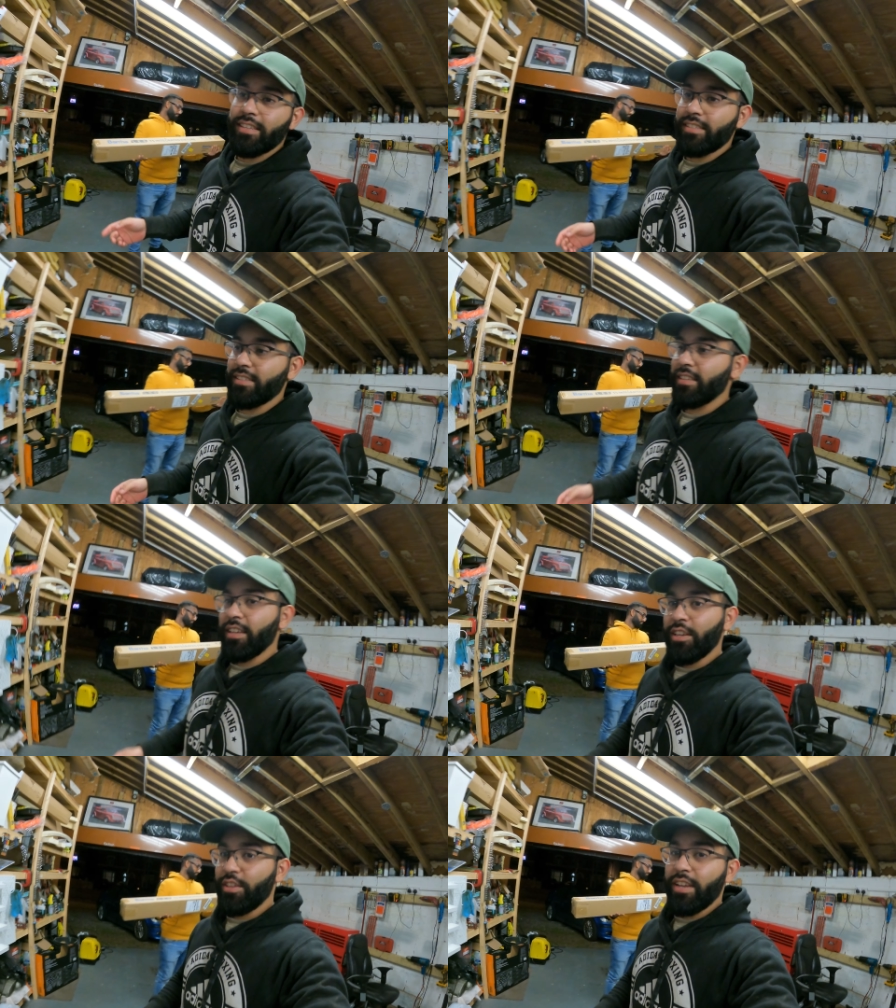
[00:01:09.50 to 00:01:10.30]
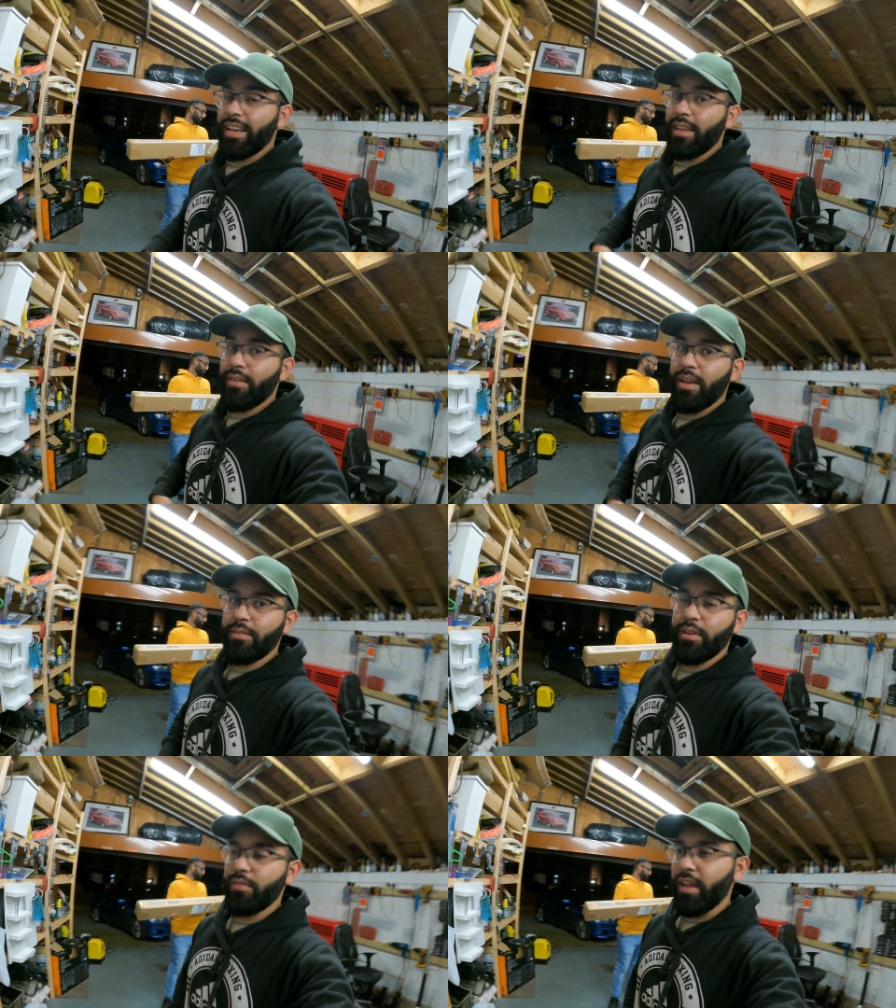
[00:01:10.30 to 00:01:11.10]
is you can never have
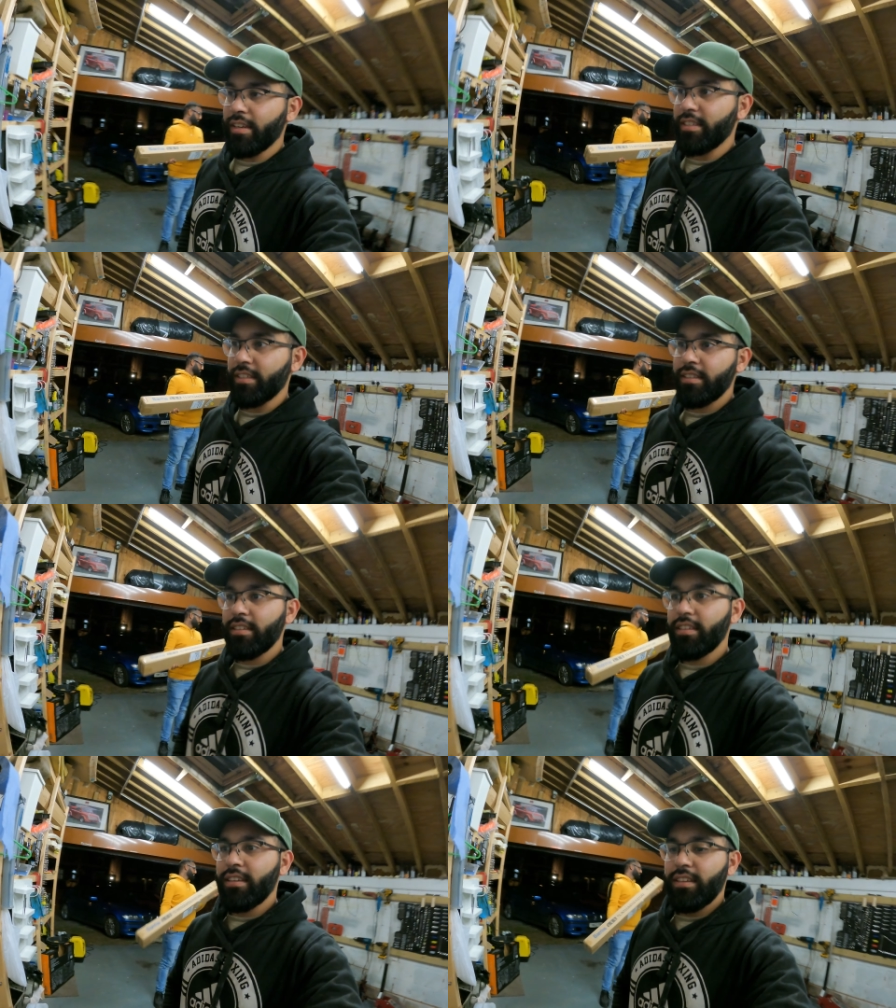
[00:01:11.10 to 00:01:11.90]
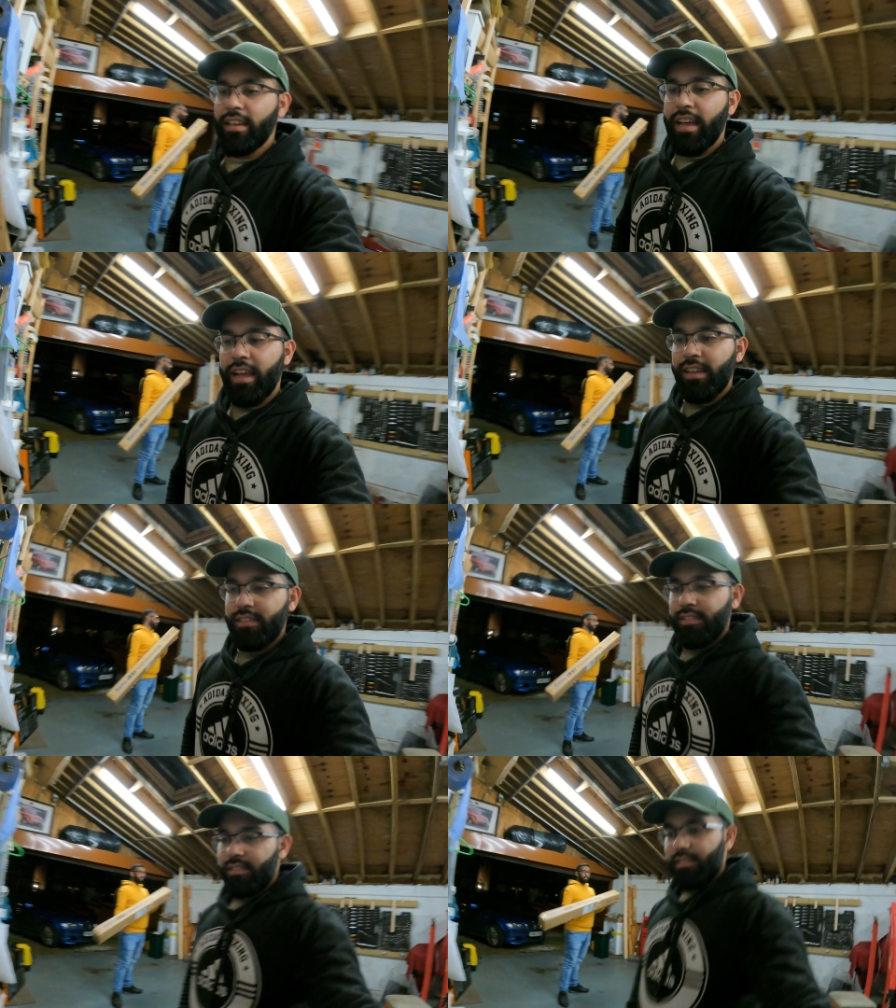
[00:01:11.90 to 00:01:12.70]
enough lighting.
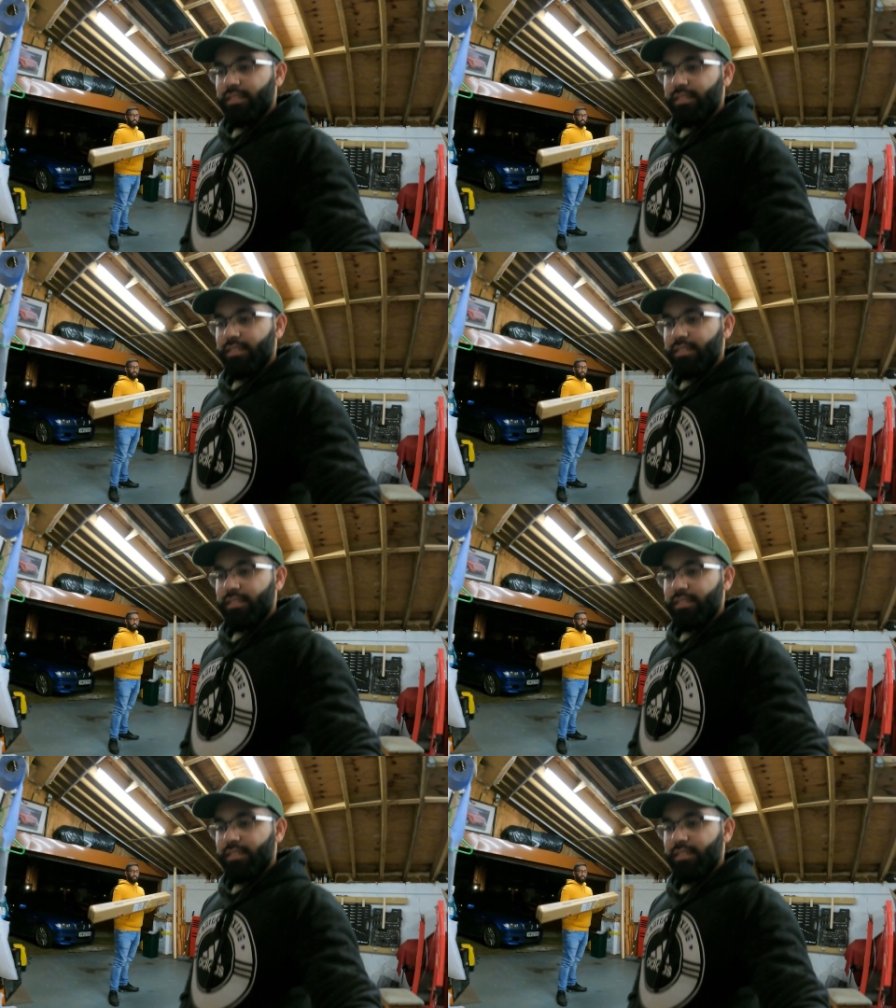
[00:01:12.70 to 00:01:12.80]
And